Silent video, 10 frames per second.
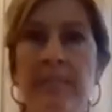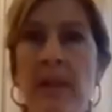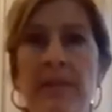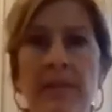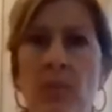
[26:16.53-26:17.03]

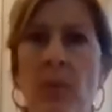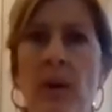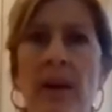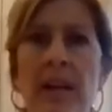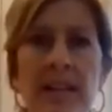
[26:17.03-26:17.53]

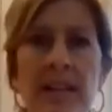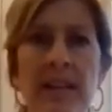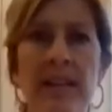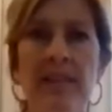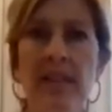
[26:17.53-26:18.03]
Um, if
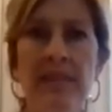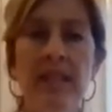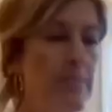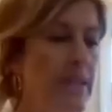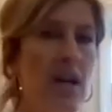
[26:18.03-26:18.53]
you want
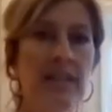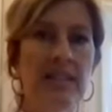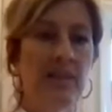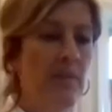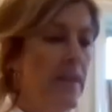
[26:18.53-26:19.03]
it, if you want
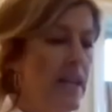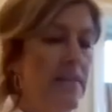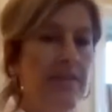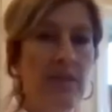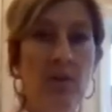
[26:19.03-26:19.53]
to see big
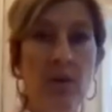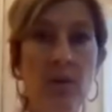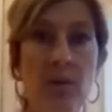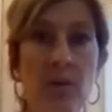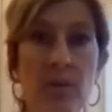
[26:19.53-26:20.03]
chunks,
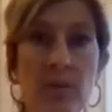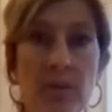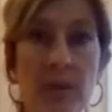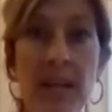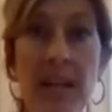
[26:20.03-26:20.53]
if
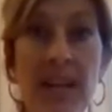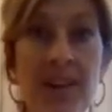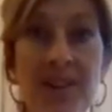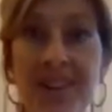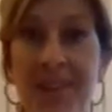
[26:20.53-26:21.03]
you don't
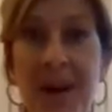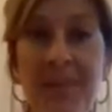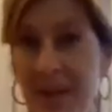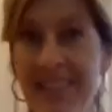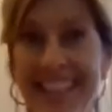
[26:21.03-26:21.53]
care that our
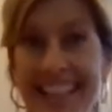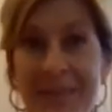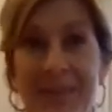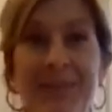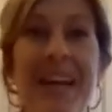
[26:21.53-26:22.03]
hummus
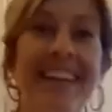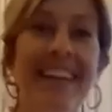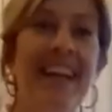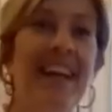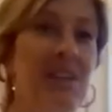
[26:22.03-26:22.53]
probably is going to get a
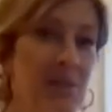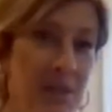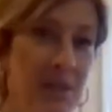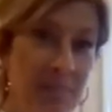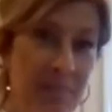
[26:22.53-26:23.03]
little bit red,
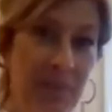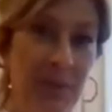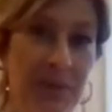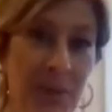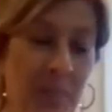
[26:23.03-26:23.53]
you
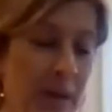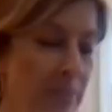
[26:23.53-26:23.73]
could post a whole